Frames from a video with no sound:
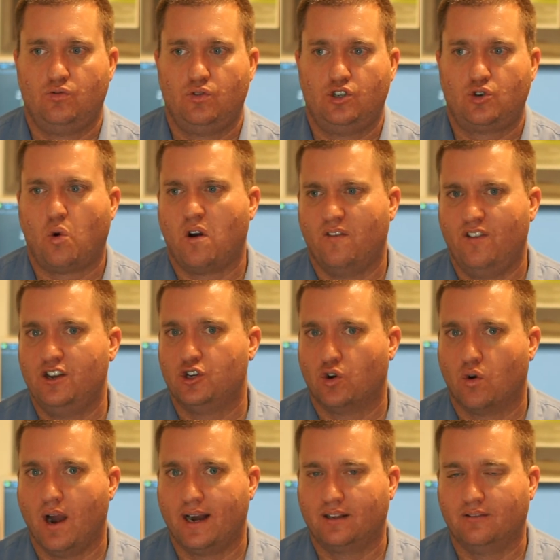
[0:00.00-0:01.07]
sort of
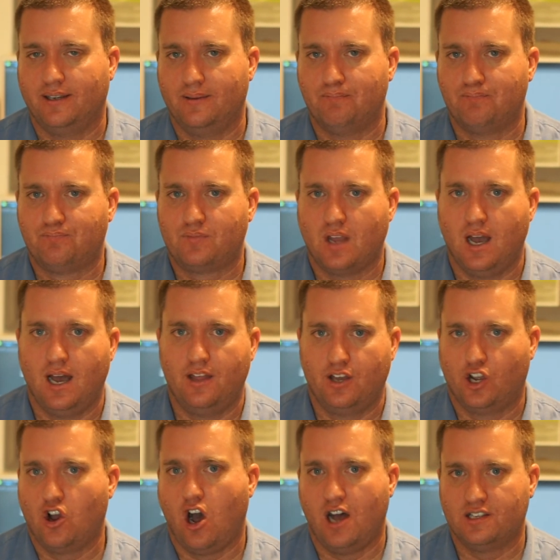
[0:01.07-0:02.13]
indirectly. The
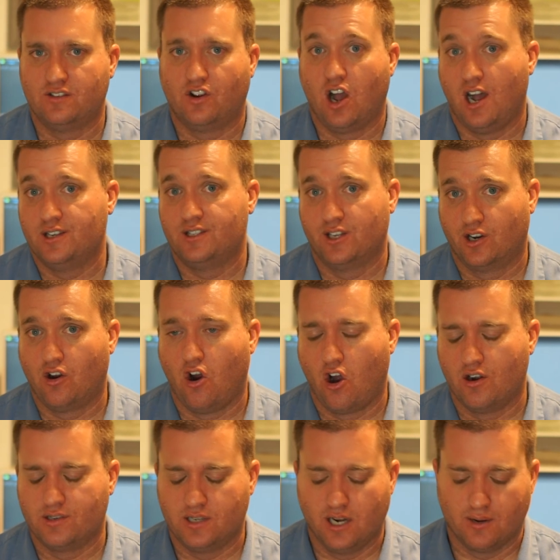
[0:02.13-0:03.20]
cause of causing the
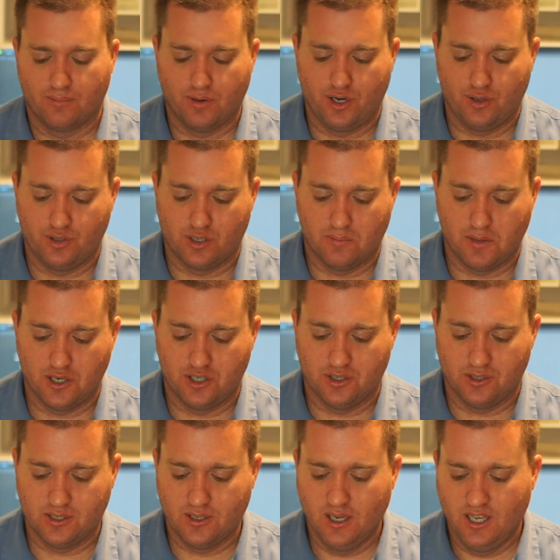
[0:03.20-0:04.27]
car is going to produce
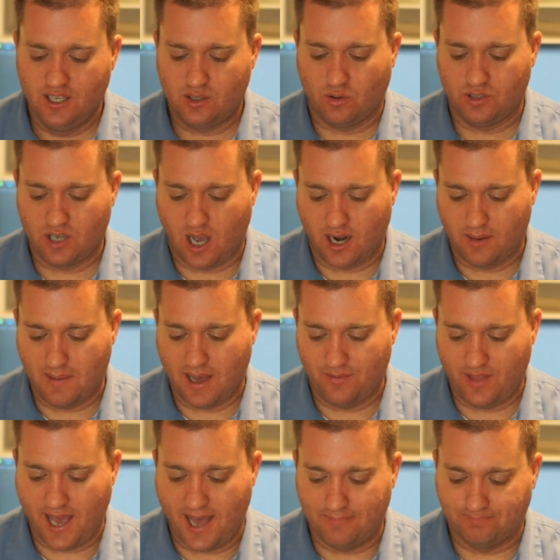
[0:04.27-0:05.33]
emissions. So we'll talk about
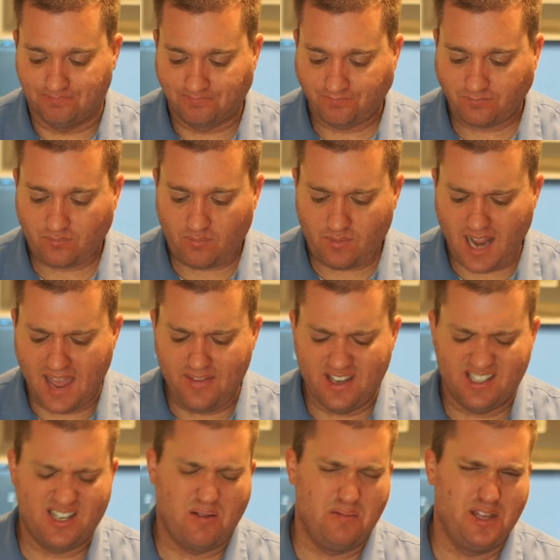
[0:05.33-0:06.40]
that. And then
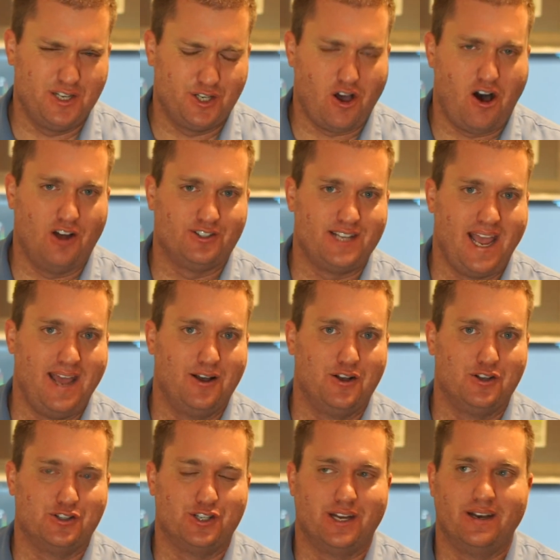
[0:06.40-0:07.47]
some of the tall
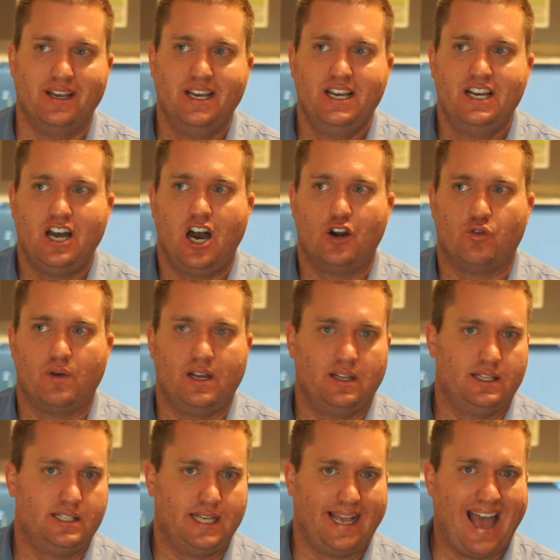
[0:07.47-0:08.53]
tales and
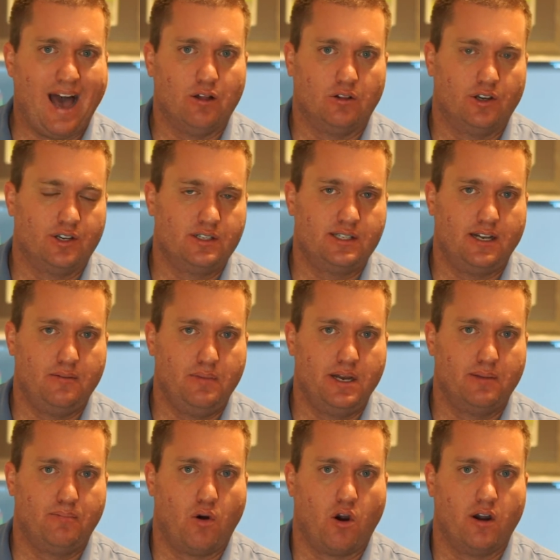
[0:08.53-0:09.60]
unrealistic outlooks that have been
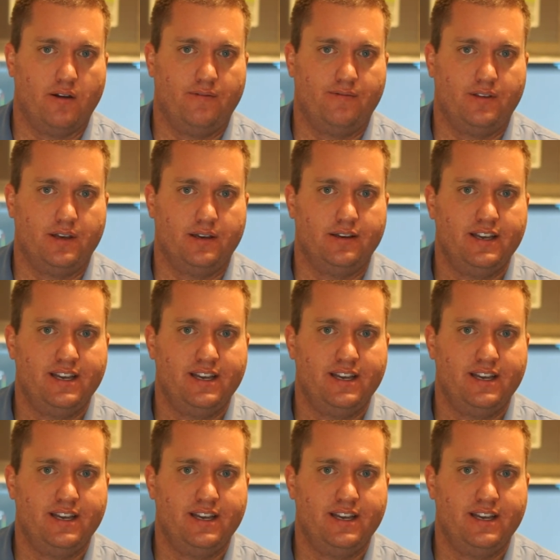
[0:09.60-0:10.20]
a part of the